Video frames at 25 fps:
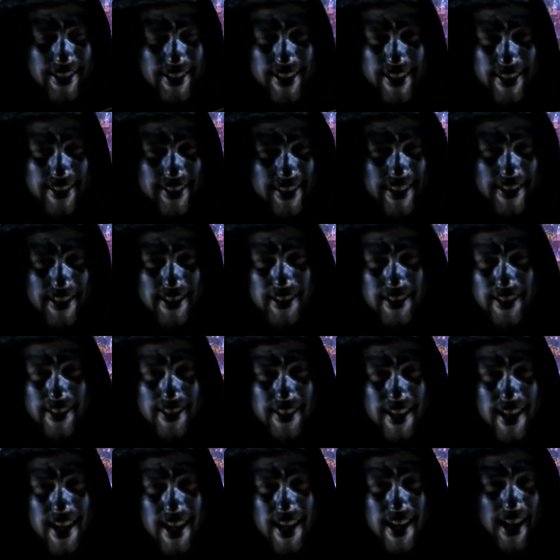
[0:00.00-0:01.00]
Because that's just,
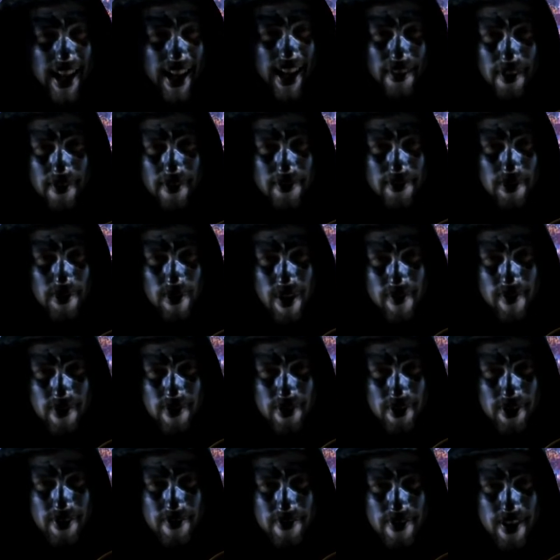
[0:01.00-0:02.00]
I love to ruffle
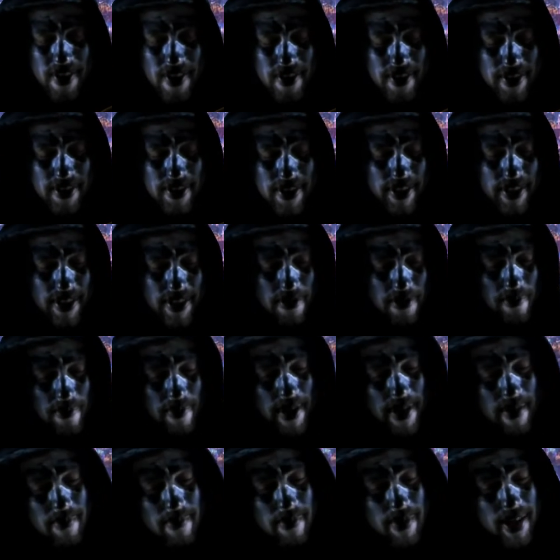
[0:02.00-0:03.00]
their feathers a little bit.